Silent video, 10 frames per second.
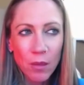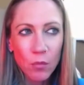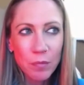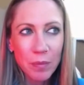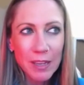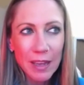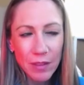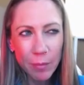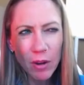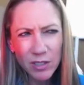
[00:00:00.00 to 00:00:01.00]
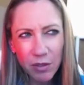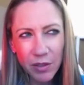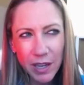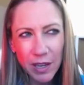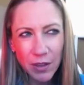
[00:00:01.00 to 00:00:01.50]
would be, and then I'm also
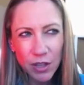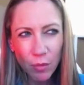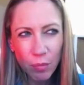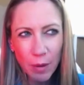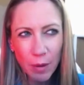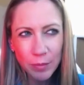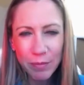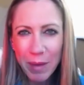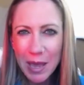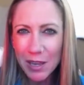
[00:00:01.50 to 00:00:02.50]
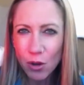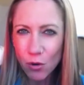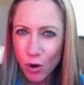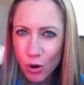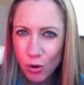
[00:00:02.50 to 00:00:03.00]
thinking that you could probably make
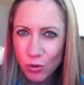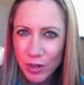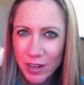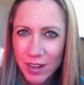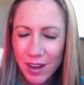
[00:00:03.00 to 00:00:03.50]
your own